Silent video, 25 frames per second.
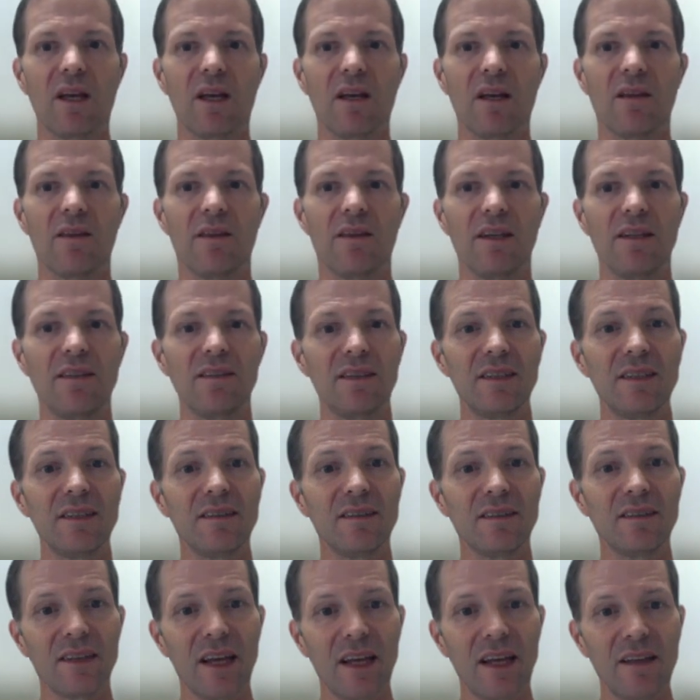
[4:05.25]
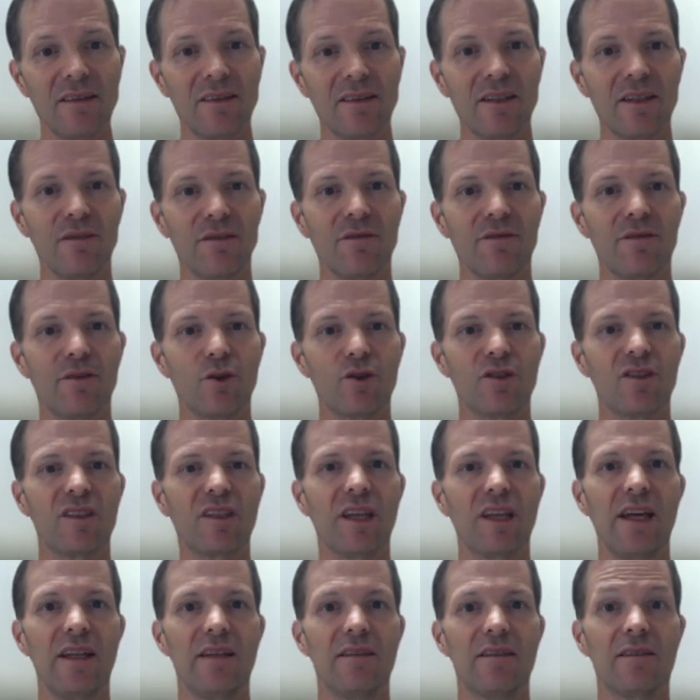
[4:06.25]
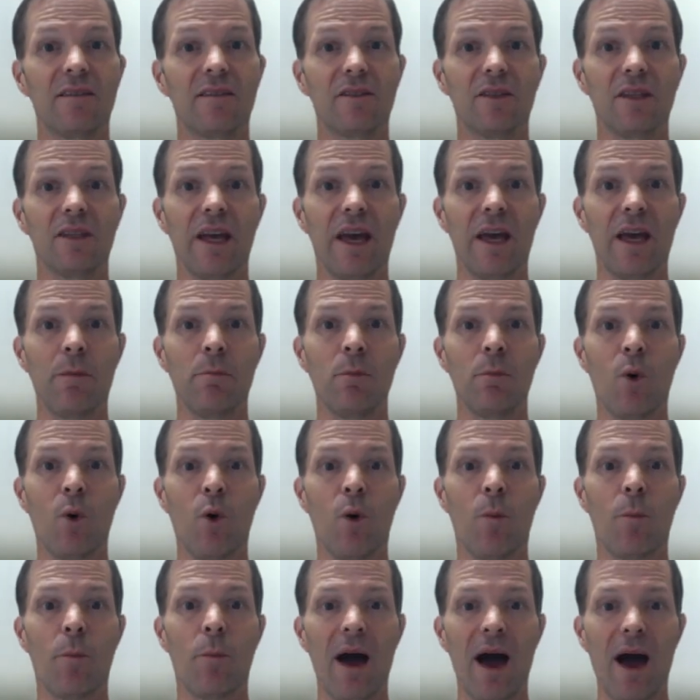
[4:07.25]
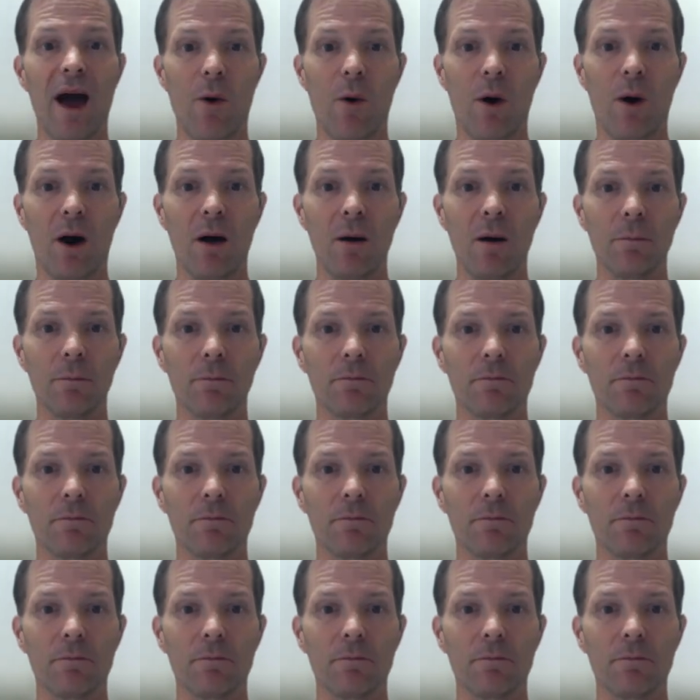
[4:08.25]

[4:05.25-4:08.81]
This incentive for states to gain more power